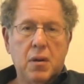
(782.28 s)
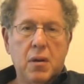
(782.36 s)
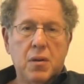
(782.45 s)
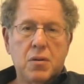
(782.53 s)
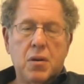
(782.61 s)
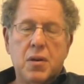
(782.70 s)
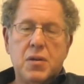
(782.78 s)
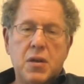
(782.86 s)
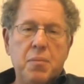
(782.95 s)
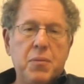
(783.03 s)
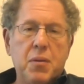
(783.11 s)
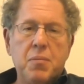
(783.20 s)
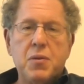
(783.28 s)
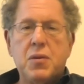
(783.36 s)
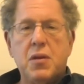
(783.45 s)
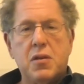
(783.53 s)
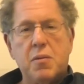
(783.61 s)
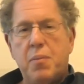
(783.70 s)
So the symptoms
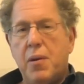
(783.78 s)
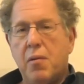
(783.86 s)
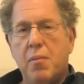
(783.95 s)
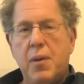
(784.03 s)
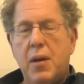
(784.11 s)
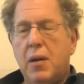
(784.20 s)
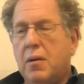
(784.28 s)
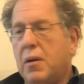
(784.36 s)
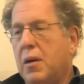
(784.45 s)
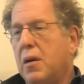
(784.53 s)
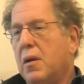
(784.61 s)
disappear immediately.